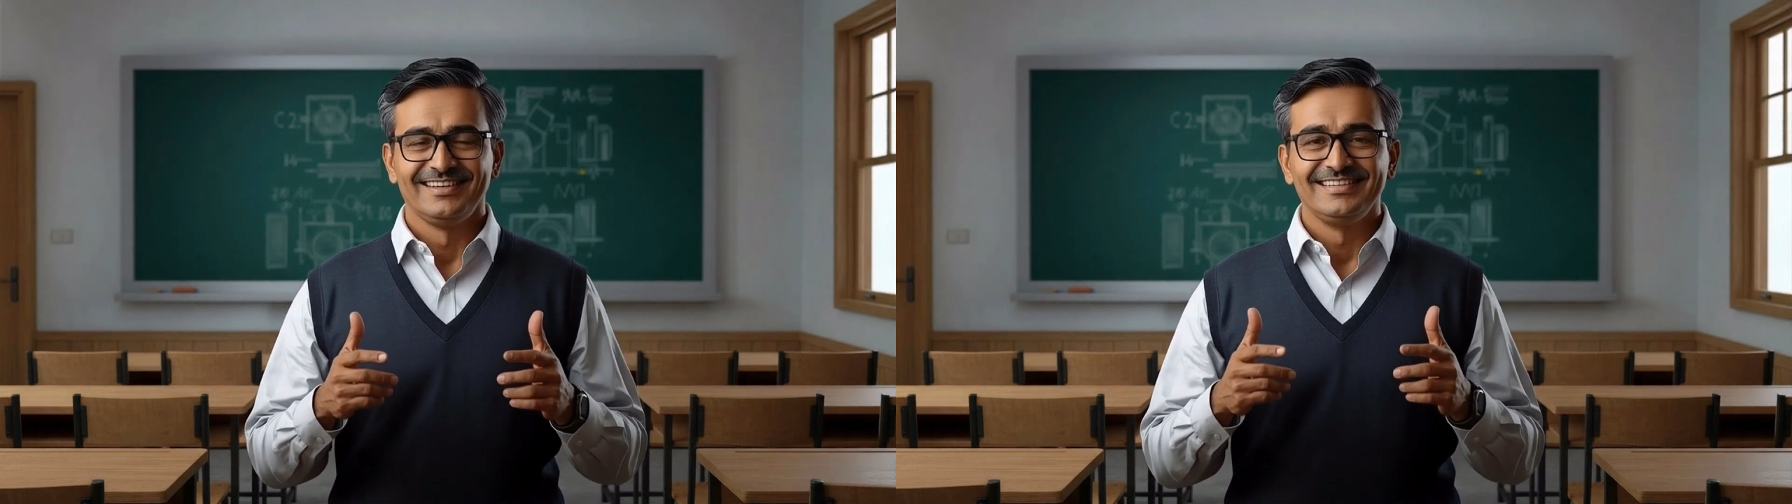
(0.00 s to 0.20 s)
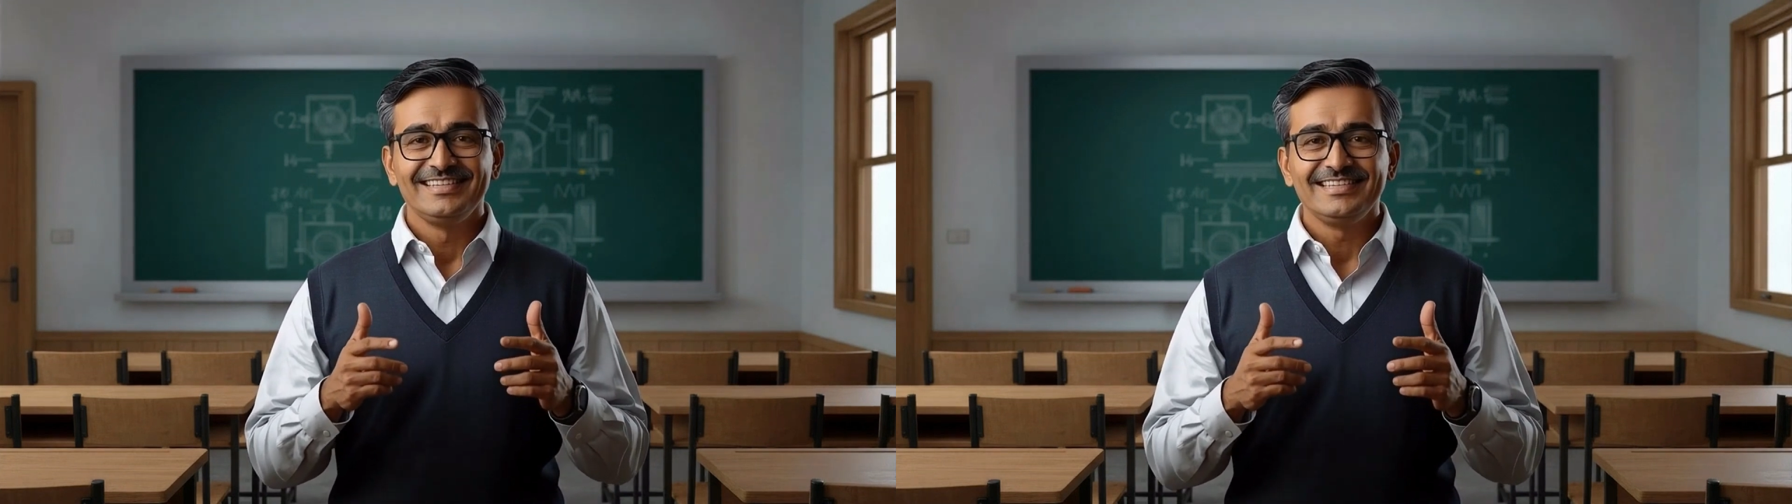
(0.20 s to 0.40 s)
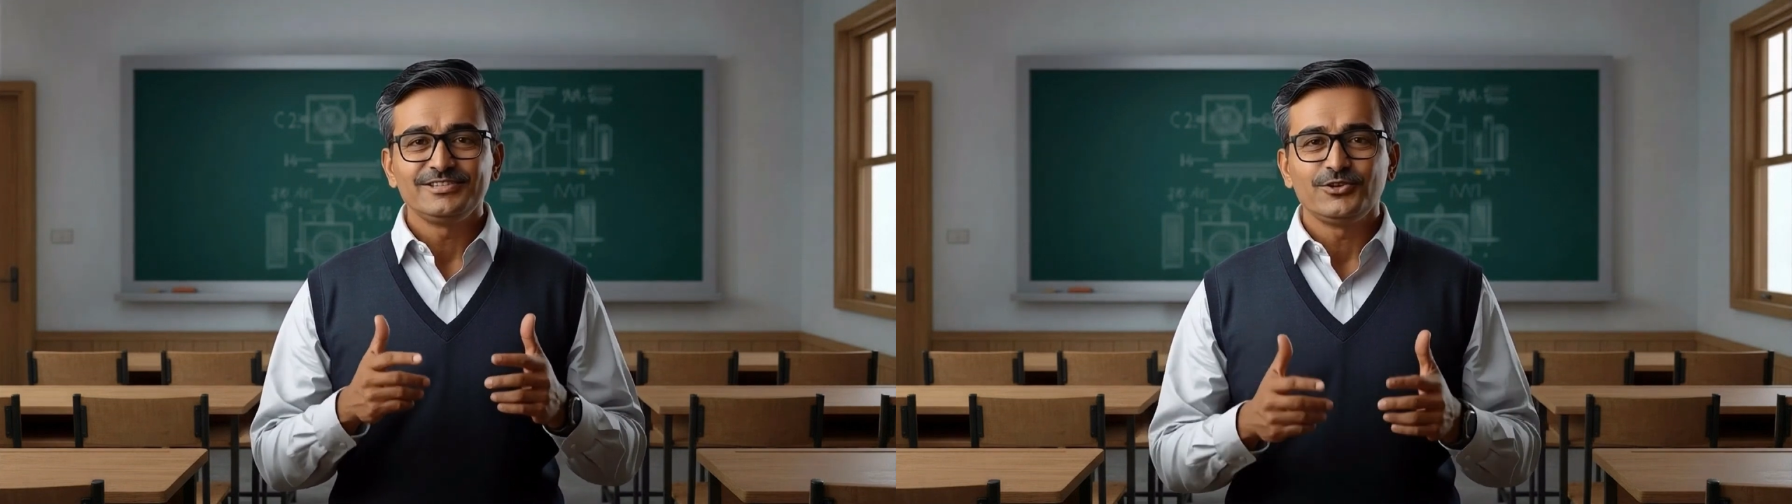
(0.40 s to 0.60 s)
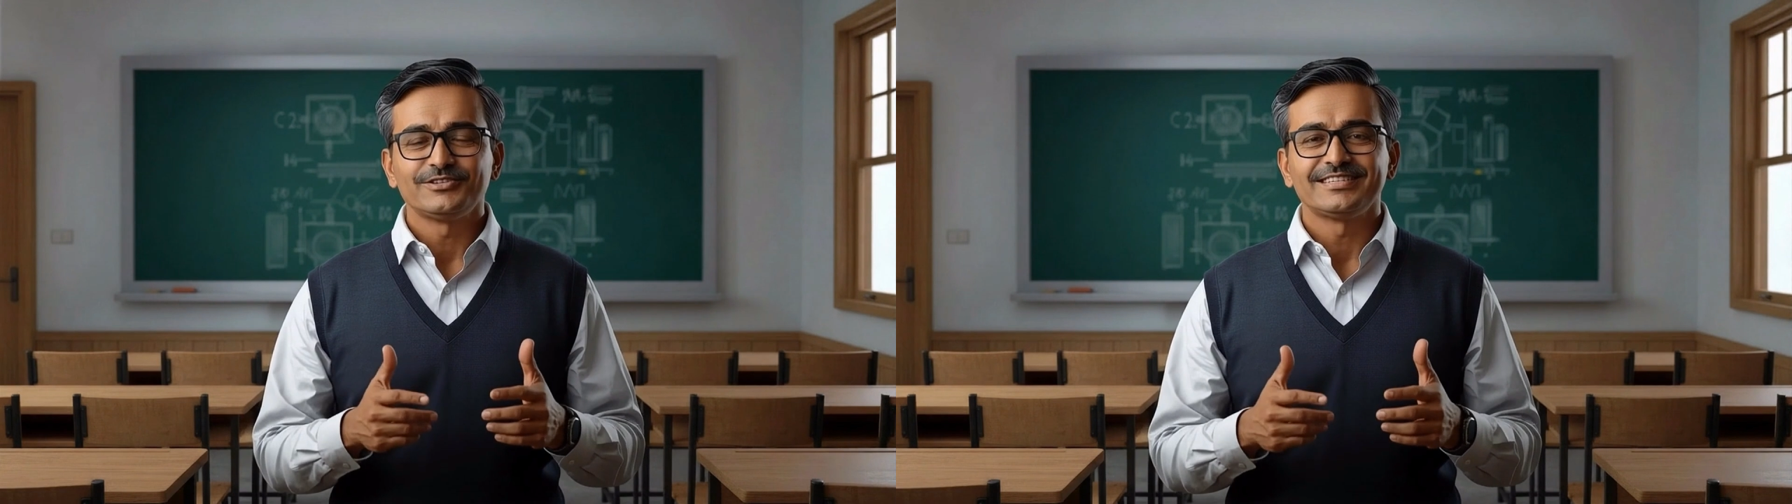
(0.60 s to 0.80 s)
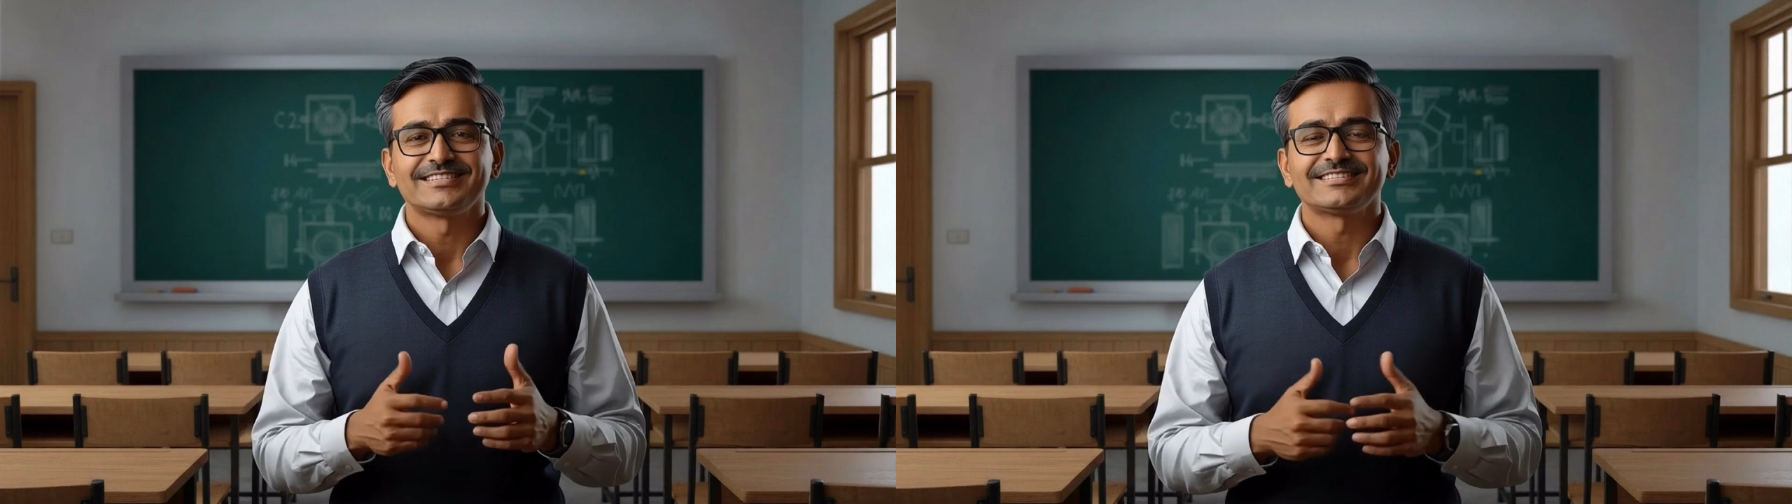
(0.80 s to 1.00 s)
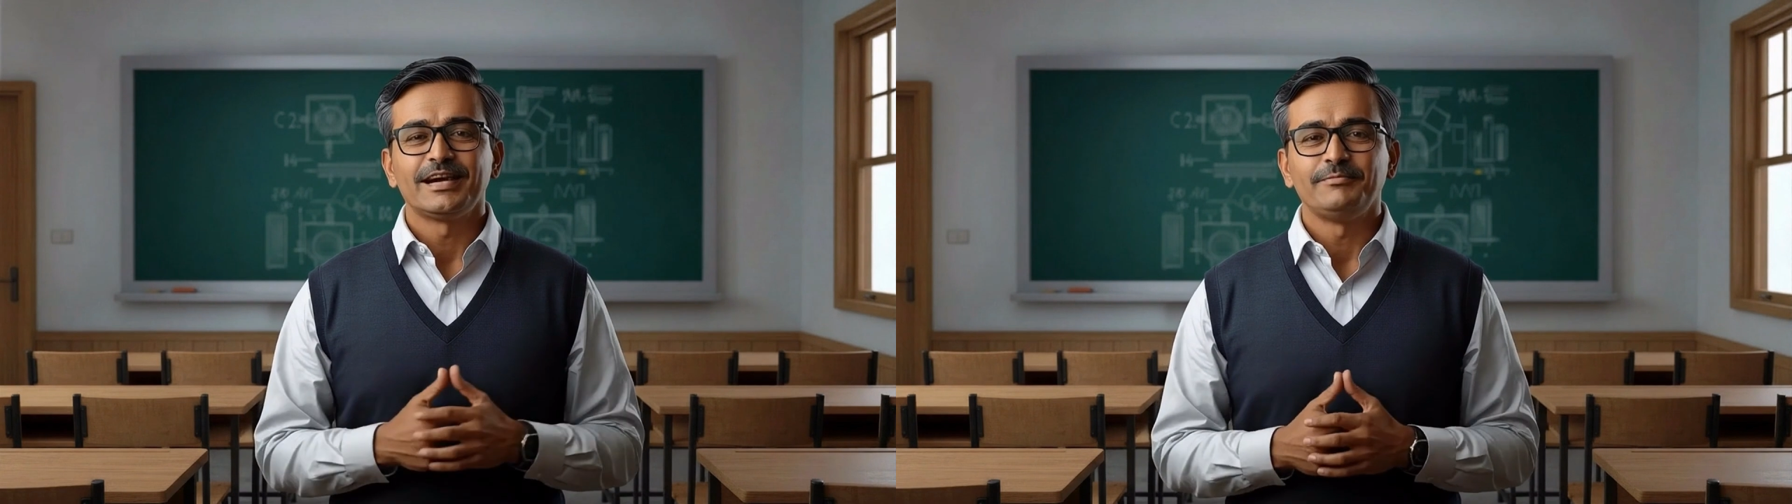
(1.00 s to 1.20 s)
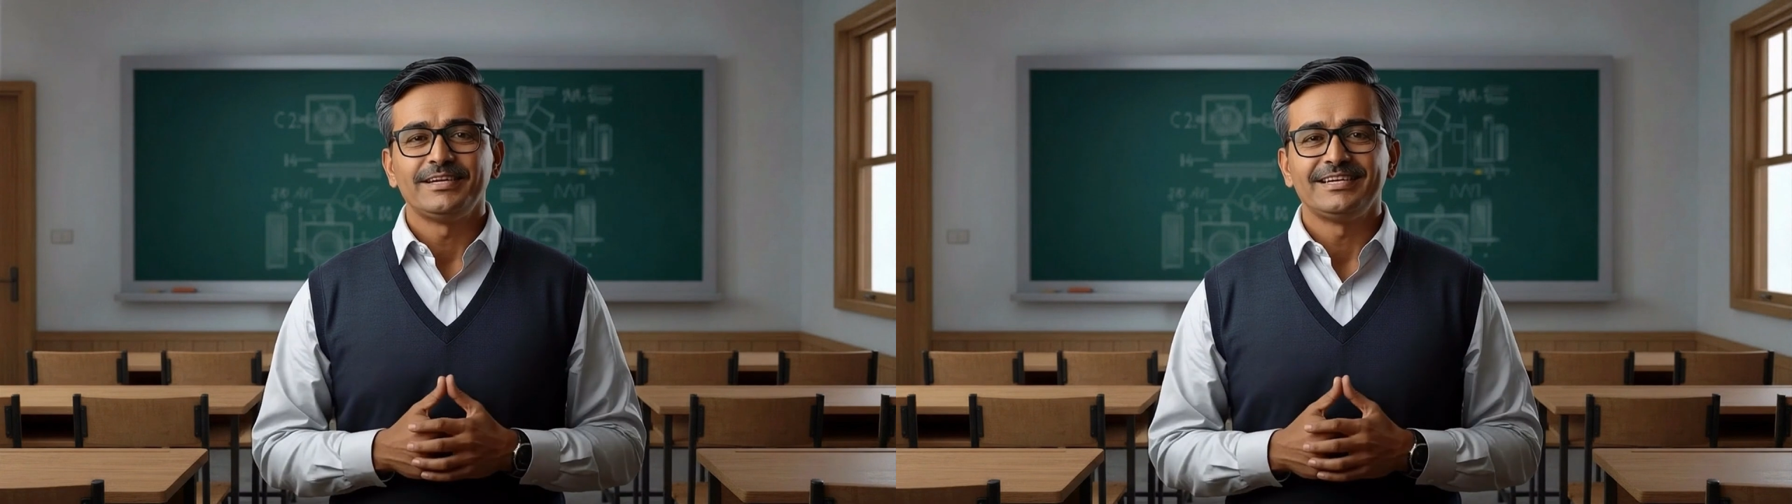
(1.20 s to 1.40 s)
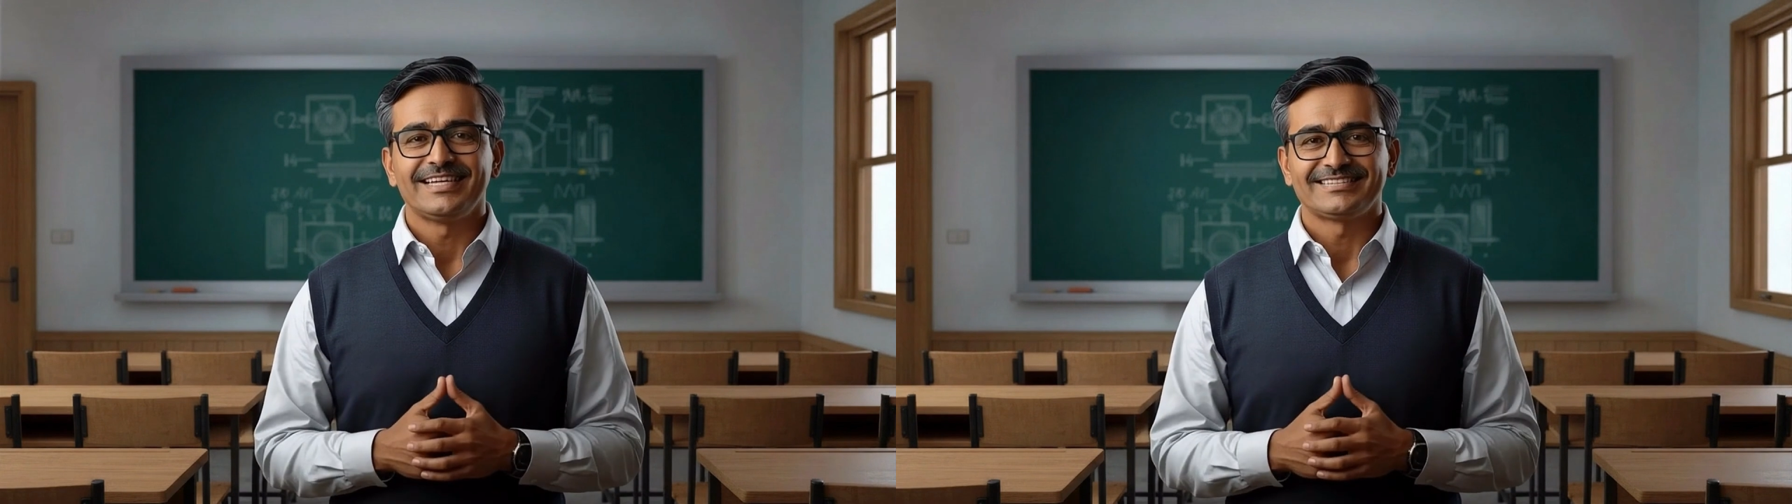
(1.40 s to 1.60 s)
These losses
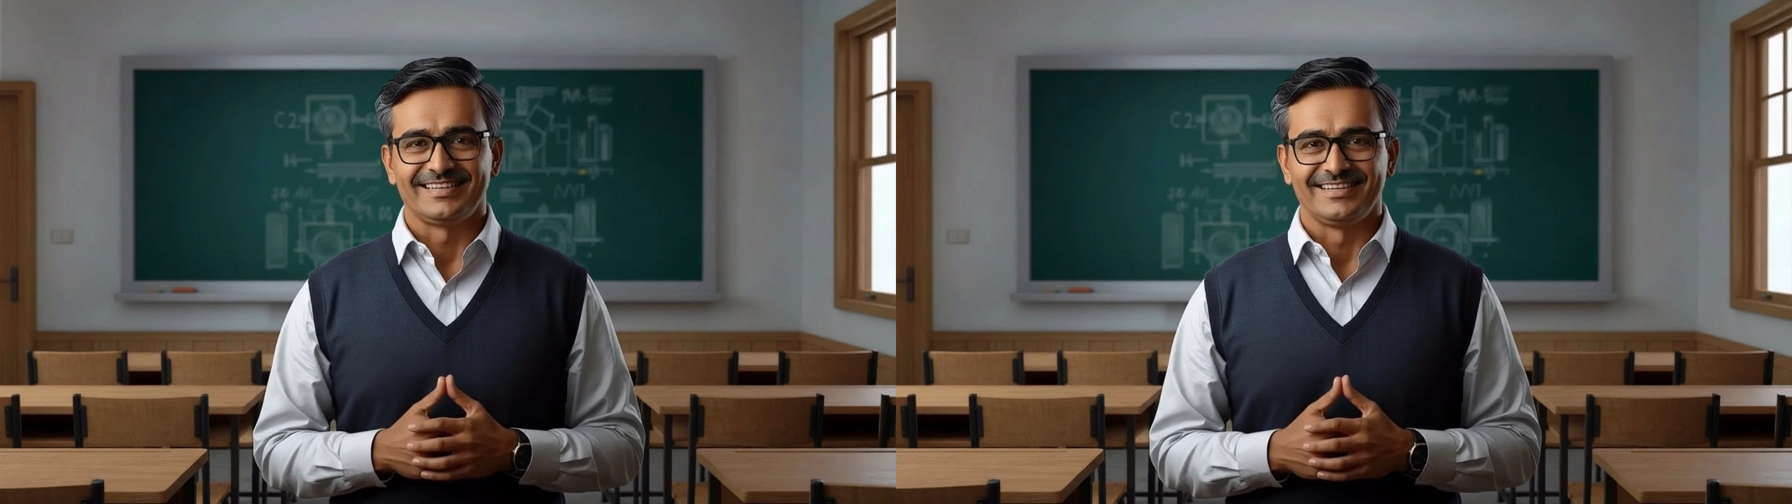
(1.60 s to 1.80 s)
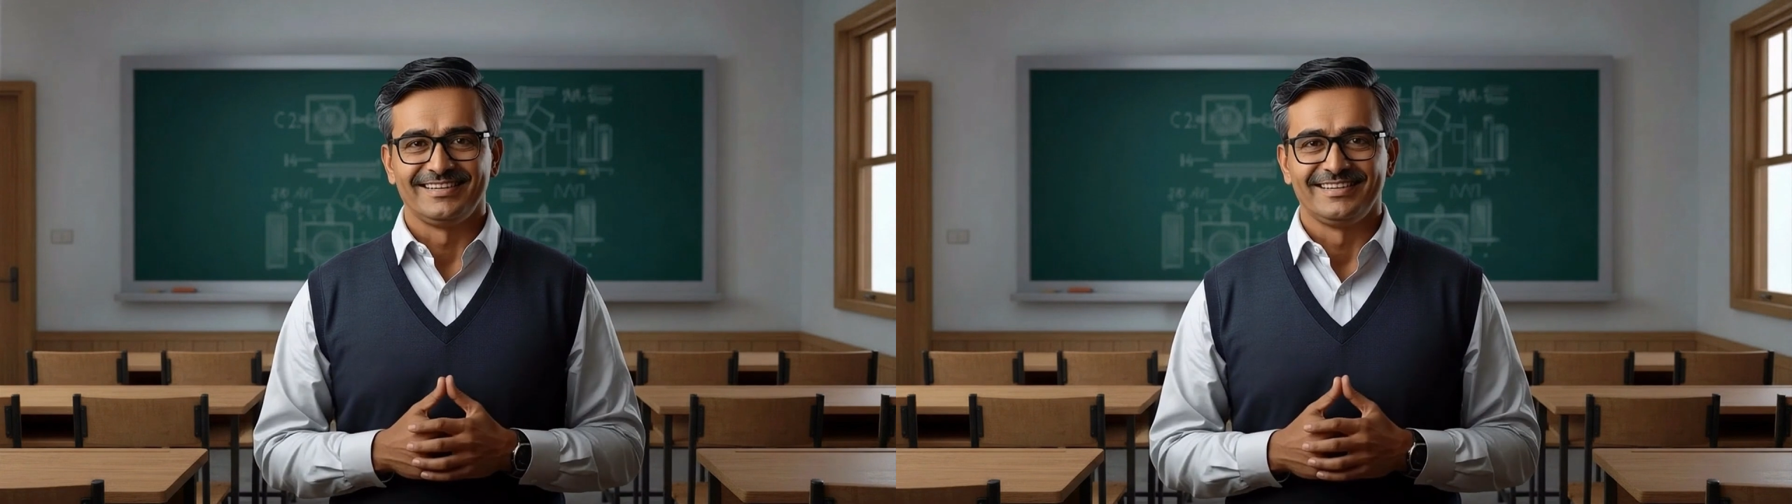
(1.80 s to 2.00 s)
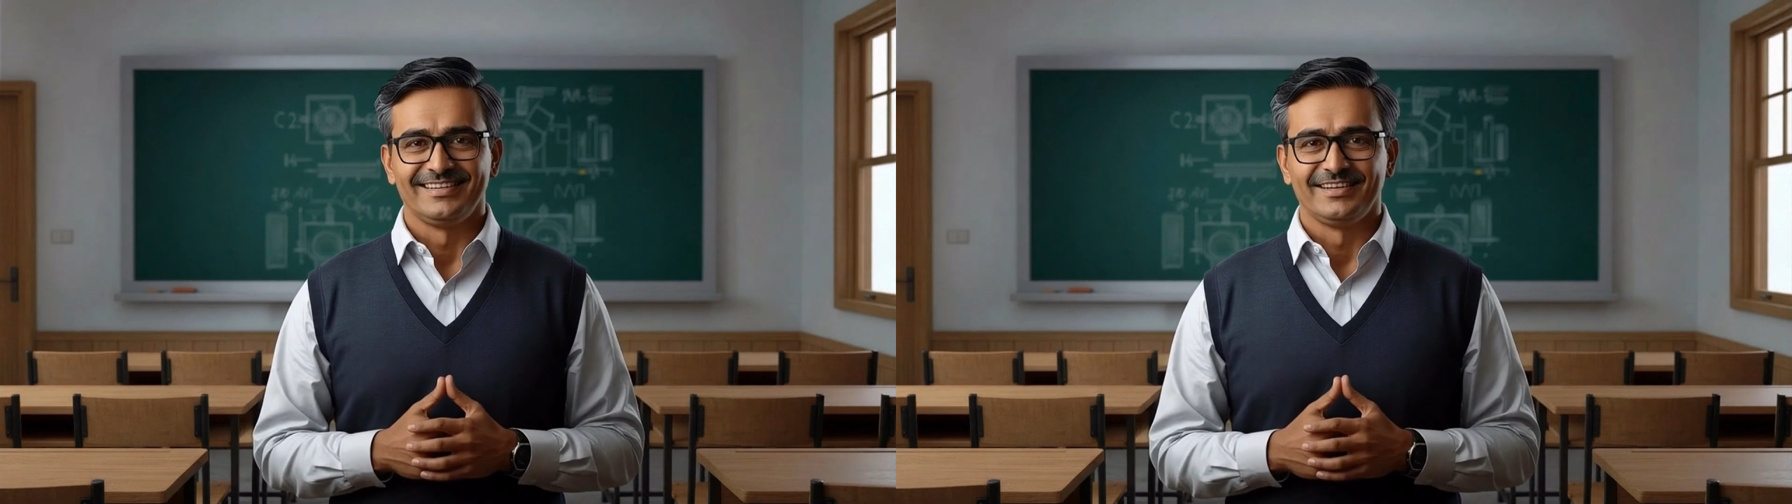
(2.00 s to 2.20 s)
appear as heat,